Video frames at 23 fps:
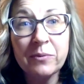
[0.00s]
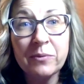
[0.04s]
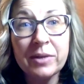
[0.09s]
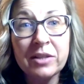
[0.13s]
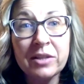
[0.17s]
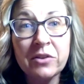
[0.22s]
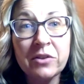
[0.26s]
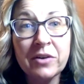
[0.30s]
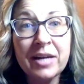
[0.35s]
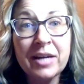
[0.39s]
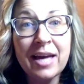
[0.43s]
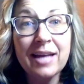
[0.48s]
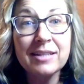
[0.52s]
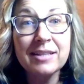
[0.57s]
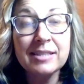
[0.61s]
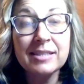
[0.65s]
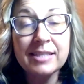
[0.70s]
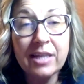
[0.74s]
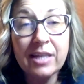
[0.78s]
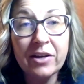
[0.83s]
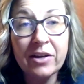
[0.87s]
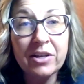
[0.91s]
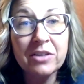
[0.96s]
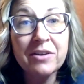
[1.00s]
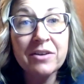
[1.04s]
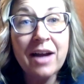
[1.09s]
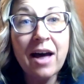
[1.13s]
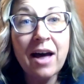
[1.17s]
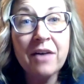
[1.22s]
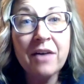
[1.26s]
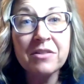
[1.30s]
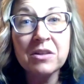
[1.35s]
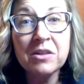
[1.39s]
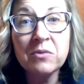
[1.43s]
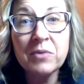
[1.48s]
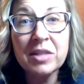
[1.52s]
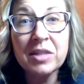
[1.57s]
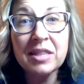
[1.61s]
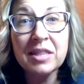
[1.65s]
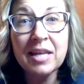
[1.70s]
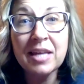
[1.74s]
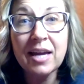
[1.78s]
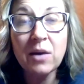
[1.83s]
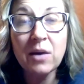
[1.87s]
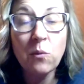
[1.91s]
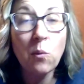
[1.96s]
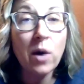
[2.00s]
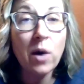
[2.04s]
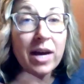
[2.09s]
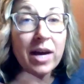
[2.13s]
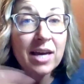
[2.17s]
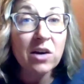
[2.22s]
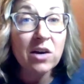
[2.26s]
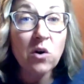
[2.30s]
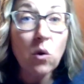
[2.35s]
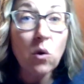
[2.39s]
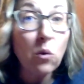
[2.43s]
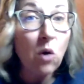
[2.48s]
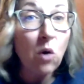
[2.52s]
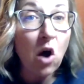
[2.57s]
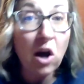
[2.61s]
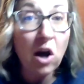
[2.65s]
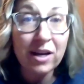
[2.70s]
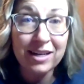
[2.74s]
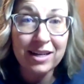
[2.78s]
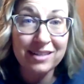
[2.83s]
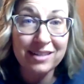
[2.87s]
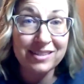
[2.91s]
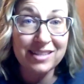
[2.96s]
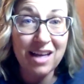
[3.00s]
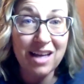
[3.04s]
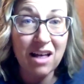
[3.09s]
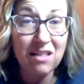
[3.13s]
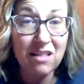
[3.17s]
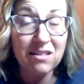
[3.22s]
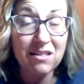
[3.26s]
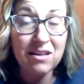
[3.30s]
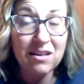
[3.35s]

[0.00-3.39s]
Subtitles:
We look at cellular health and we think, what can go wrong in a cell?